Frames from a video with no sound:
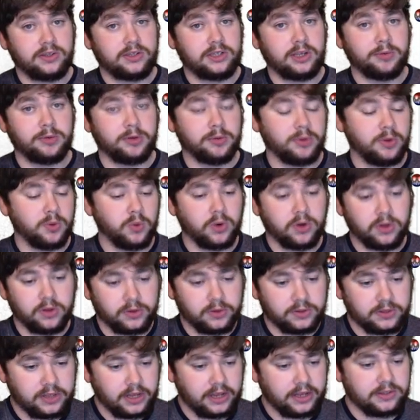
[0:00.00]
seem to be one of
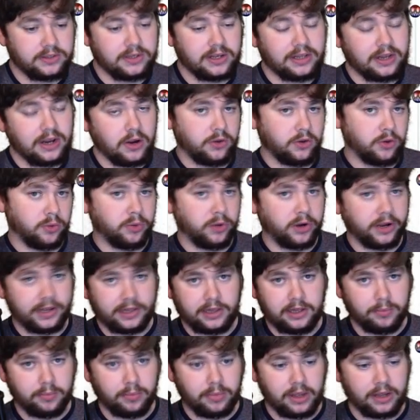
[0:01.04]
those things and now they're bringing
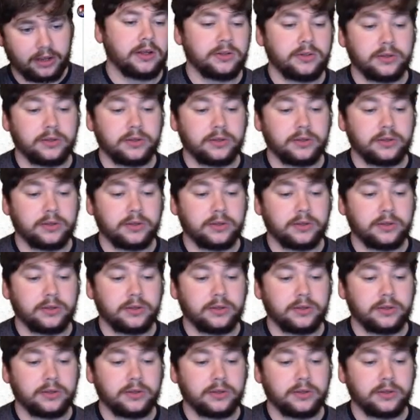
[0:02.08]
them back.